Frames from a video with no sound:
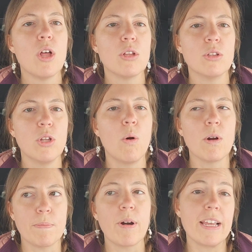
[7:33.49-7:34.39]

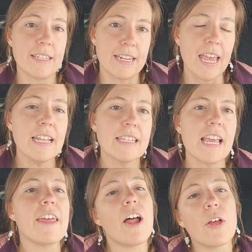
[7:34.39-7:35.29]
lower price nights,
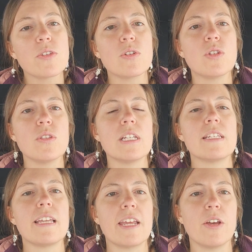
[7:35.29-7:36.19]
and also choosing to
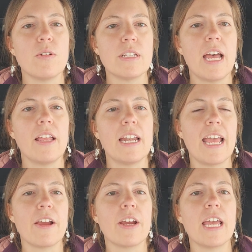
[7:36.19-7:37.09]
stay in a hotel in
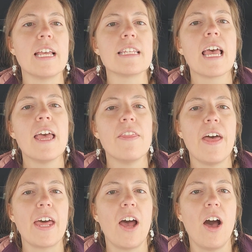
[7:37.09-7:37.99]
areas
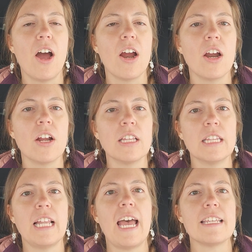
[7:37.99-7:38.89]
that are
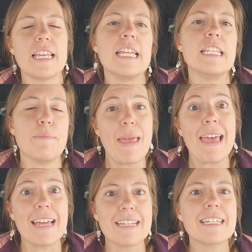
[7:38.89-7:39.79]
less in
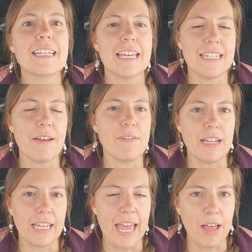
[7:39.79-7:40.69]
demand can
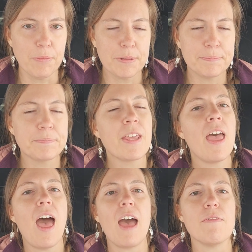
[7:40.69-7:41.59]
definitely help.
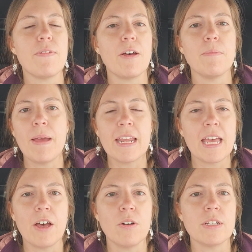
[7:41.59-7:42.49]
I've found many
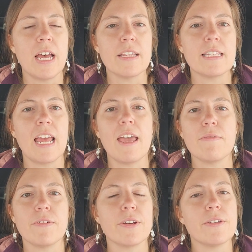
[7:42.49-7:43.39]
a hotel stay
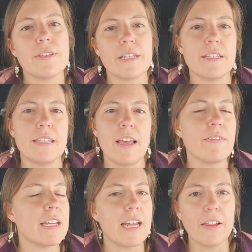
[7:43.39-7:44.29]
for $60,
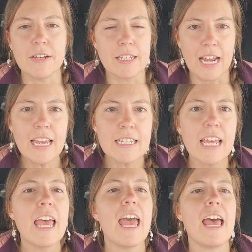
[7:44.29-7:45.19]
$70 a night,
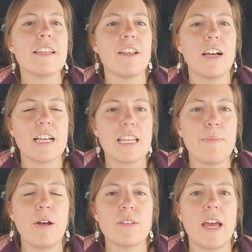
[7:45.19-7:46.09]
as long as I'm
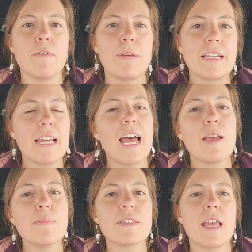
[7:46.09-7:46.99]
outside of peak
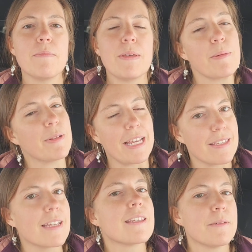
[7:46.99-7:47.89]
times and peak
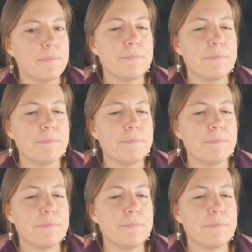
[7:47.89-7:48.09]
places.